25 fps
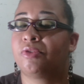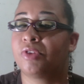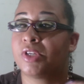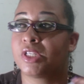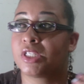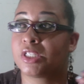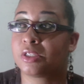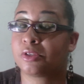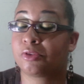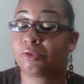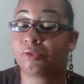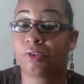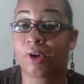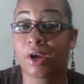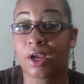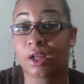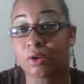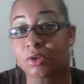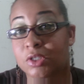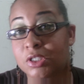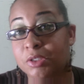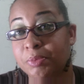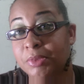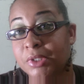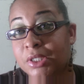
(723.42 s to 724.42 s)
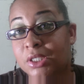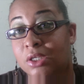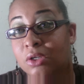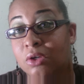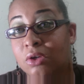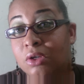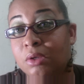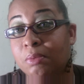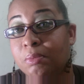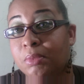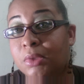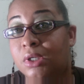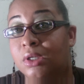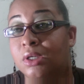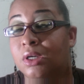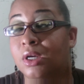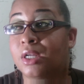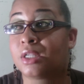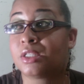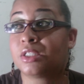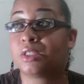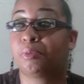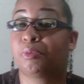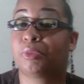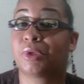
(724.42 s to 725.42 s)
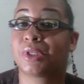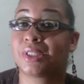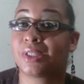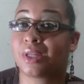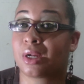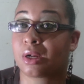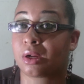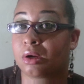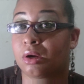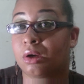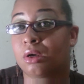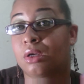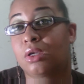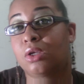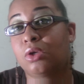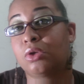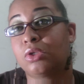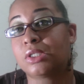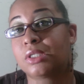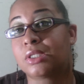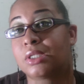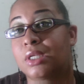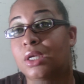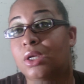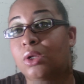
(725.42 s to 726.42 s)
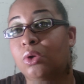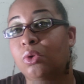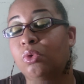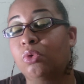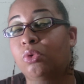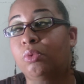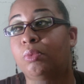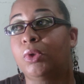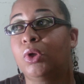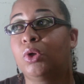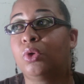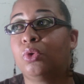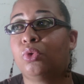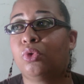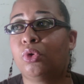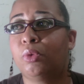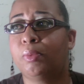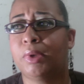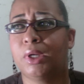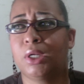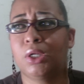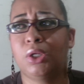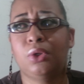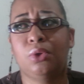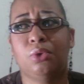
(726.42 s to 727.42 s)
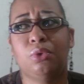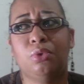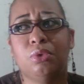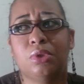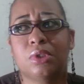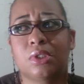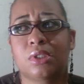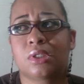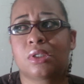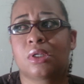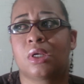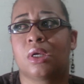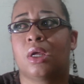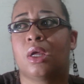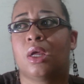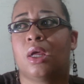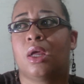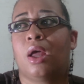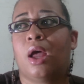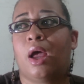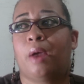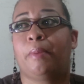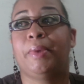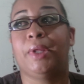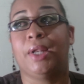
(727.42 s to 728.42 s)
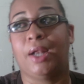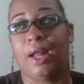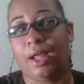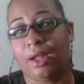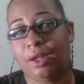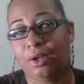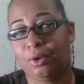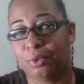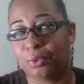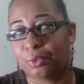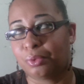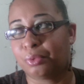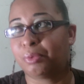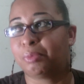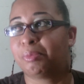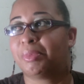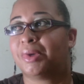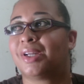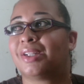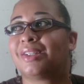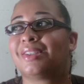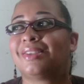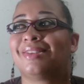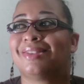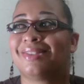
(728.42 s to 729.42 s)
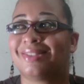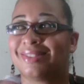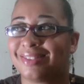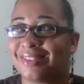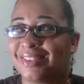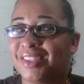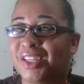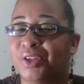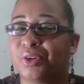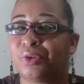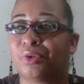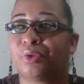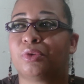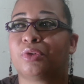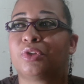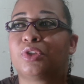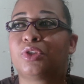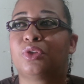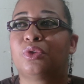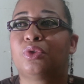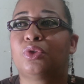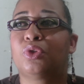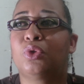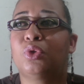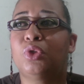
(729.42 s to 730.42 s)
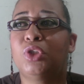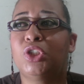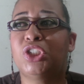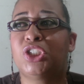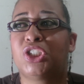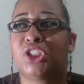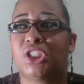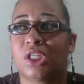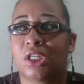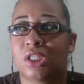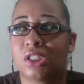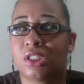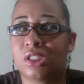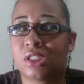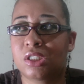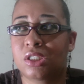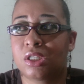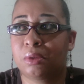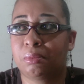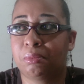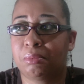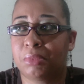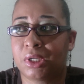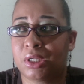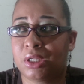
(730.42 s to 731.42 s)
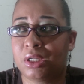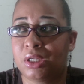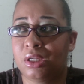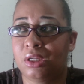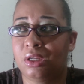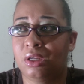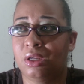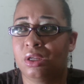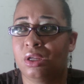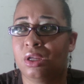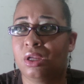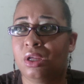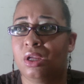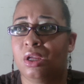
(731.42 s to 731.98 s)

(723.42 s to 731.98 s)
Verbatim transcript: if his father was beating on his mother and to protect her, he stayed home, you know, nobody knows. I mean, I know, but, you know, so don't judge somebody,